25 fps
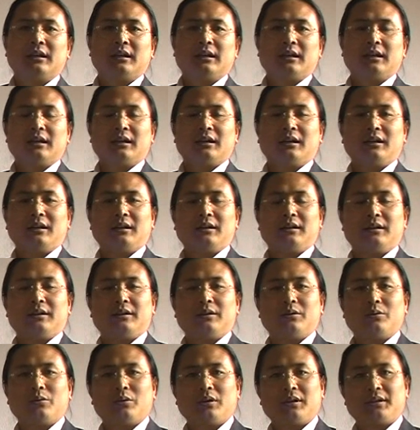and
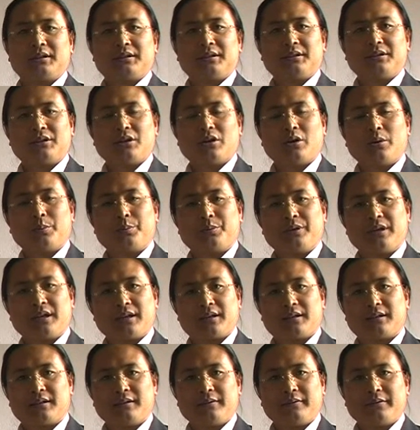what are the
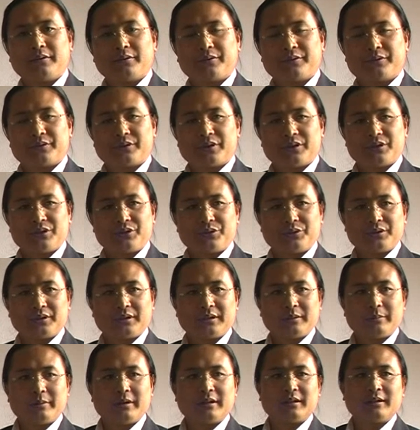objective of traditional
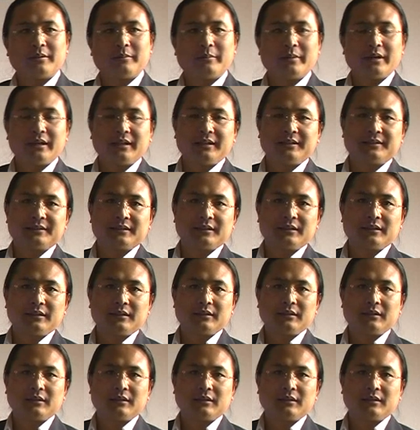Tibetan medicine,